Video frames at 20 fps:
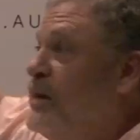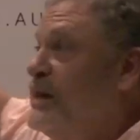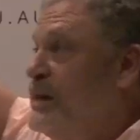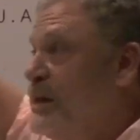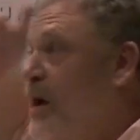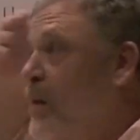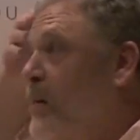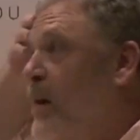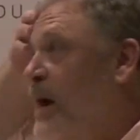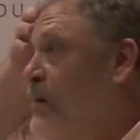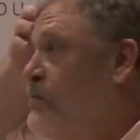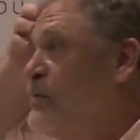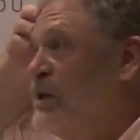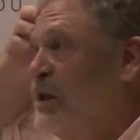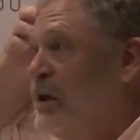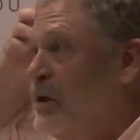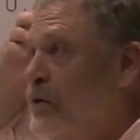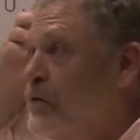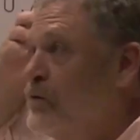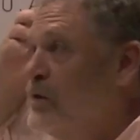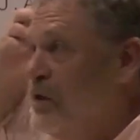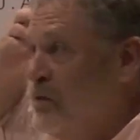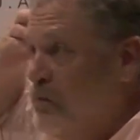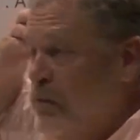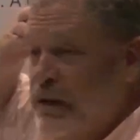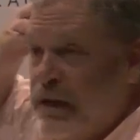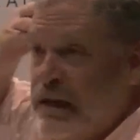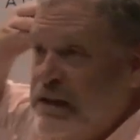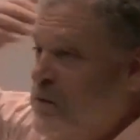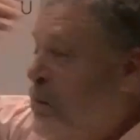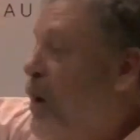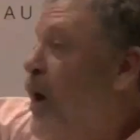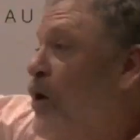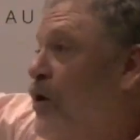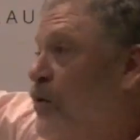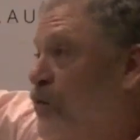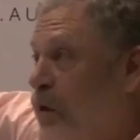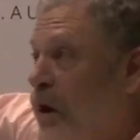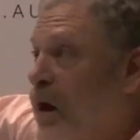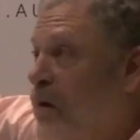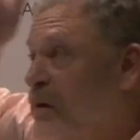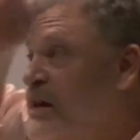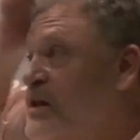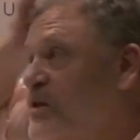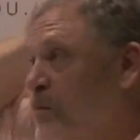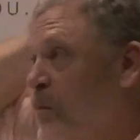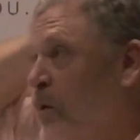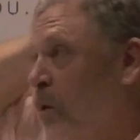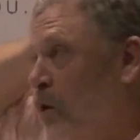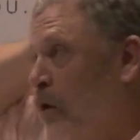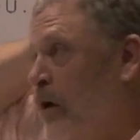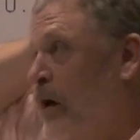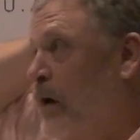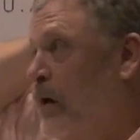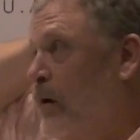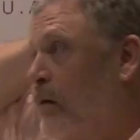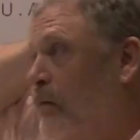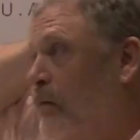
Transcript: be some absolutes, but that's part of what I'm exploring